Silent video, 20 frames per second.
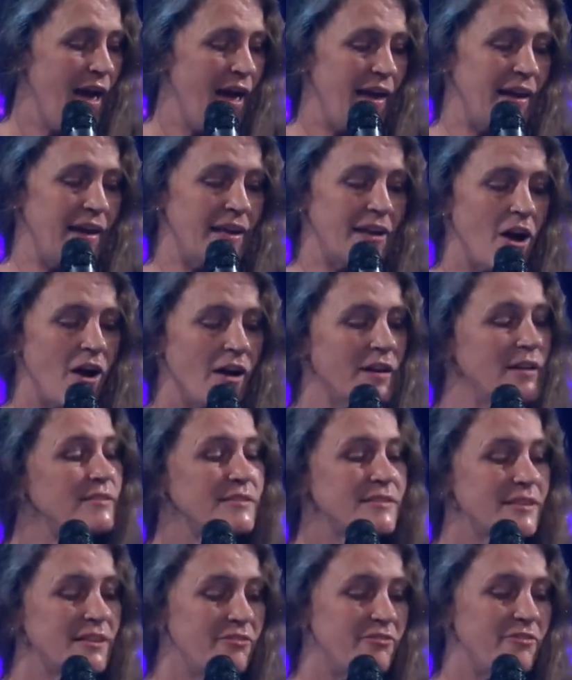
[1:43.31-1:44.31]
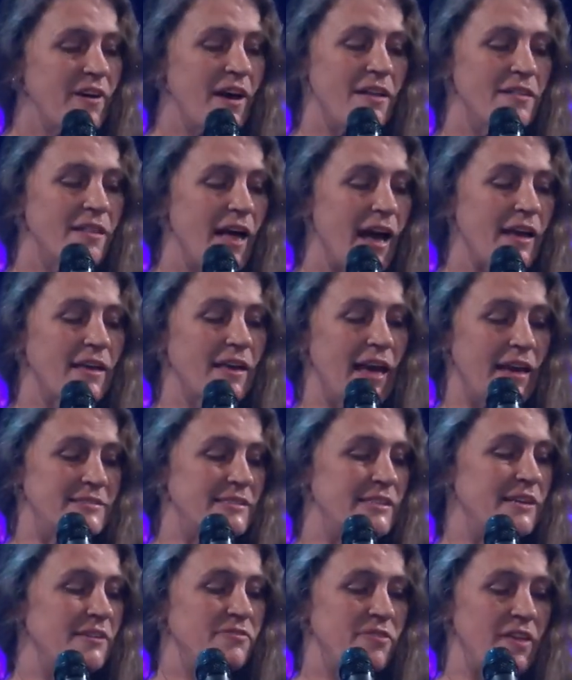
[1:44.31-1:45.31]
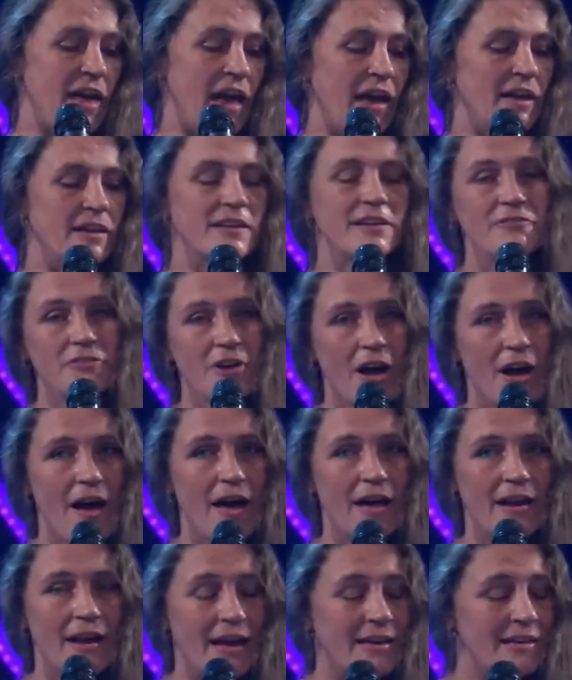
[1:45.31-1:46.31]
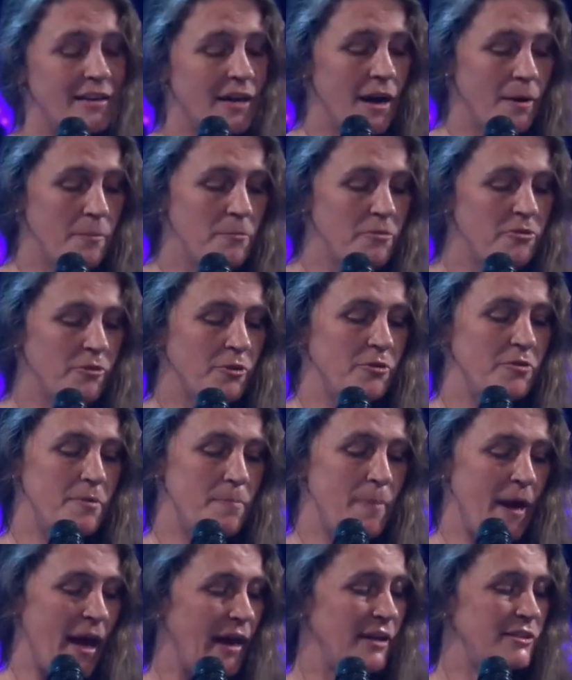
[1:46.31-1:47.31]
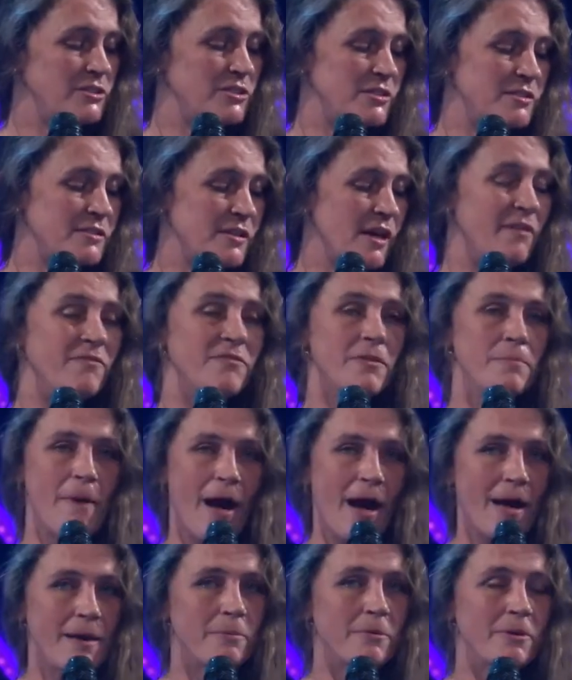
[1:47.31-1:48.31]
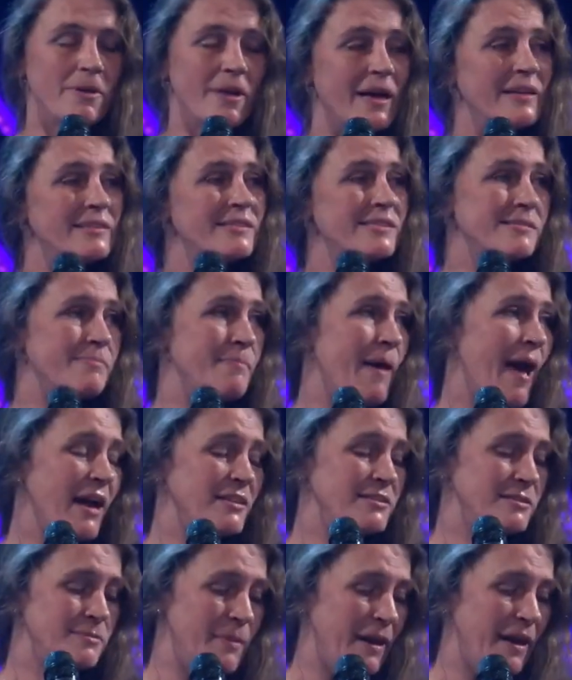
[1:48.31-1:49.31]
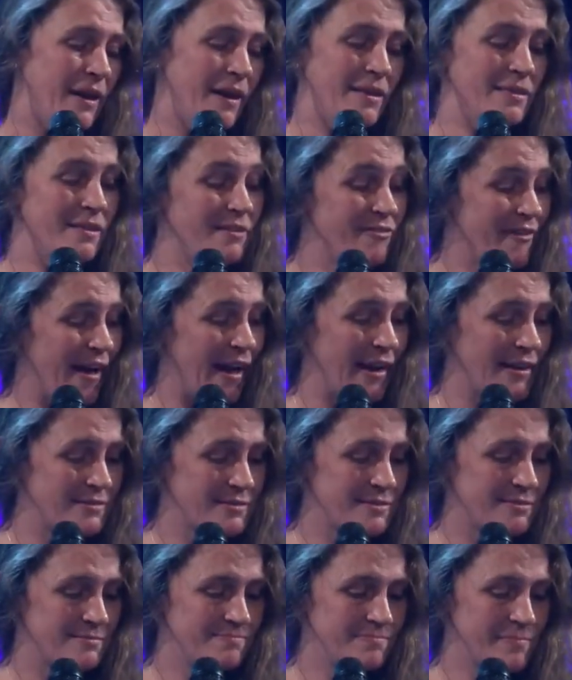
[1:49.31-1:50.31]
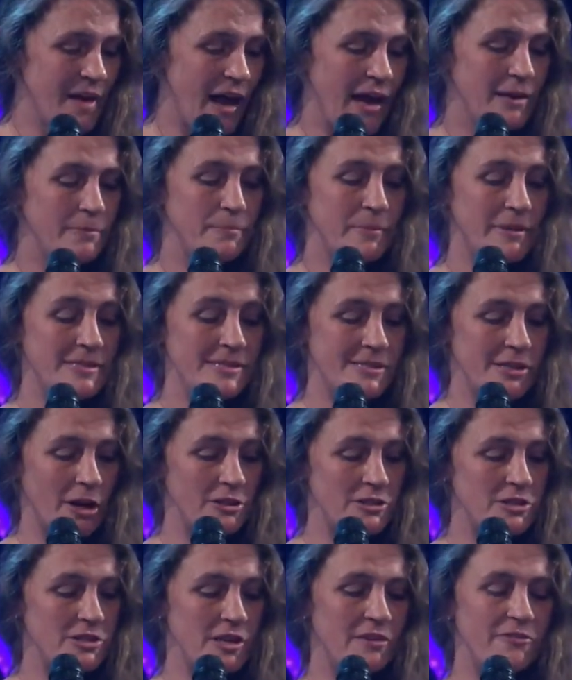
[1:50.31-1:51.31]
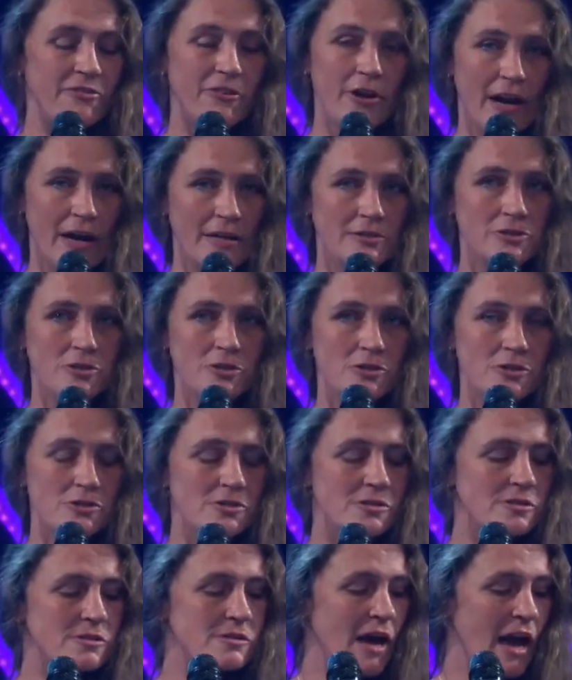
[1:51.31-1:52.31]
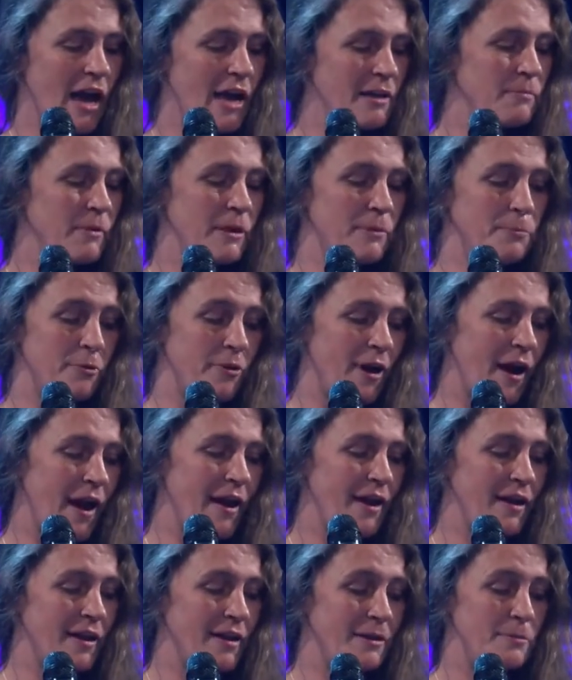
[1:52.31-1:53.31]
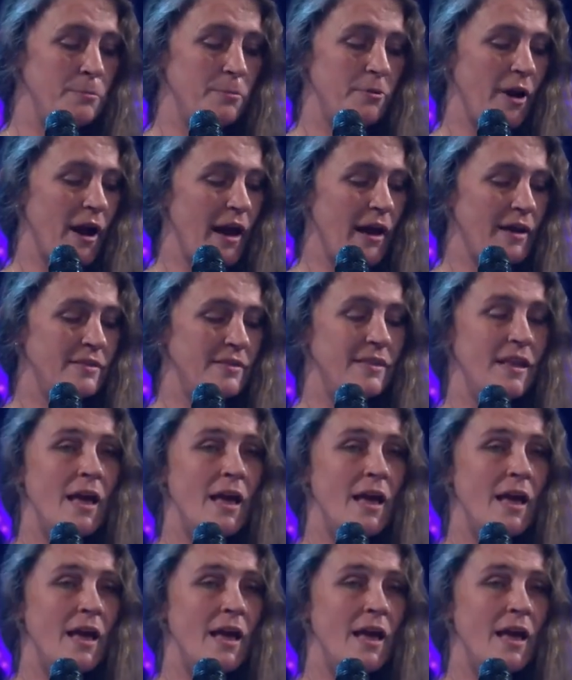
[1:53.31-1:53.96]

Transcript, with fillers: It honestly felt like as if the hand of God had come through the pages of the Bible and smacked me in the face. I had been searching for answers. I had been praying and prayed